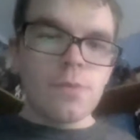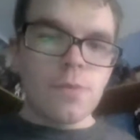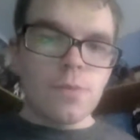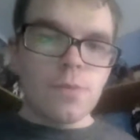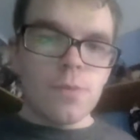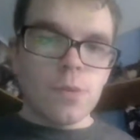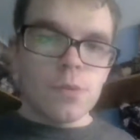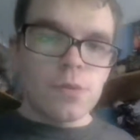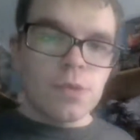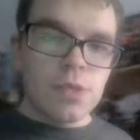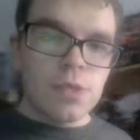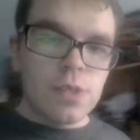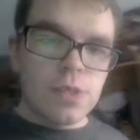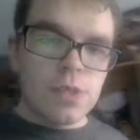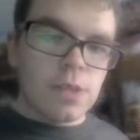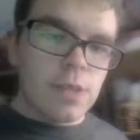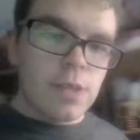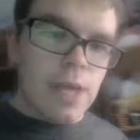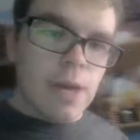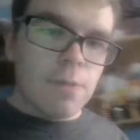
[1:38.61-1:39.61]
monsters
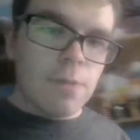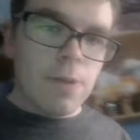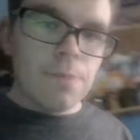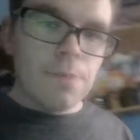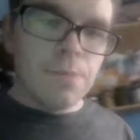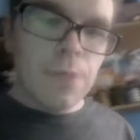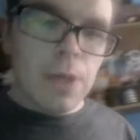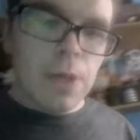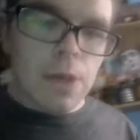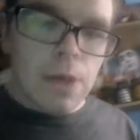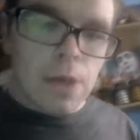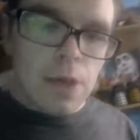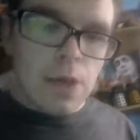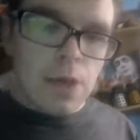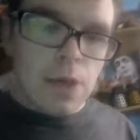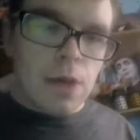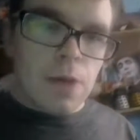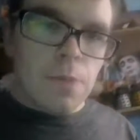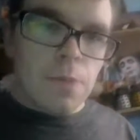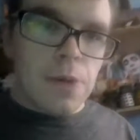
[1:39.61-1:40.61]
in that one.
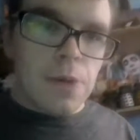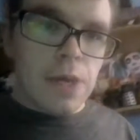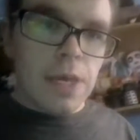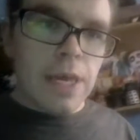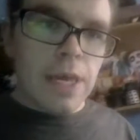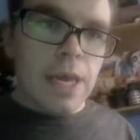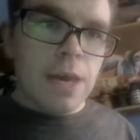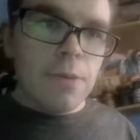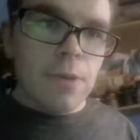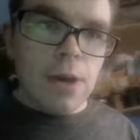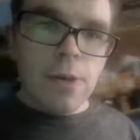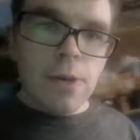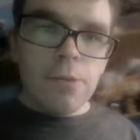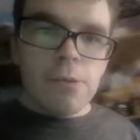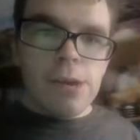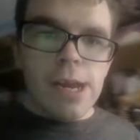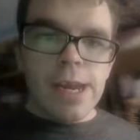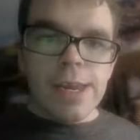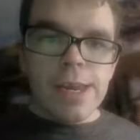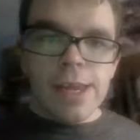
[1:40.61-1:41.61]
But yeah, we're
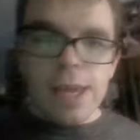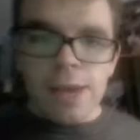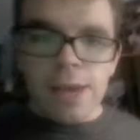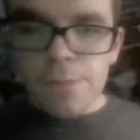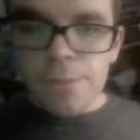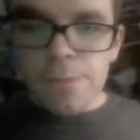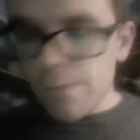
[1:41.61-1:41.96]
upgrading it.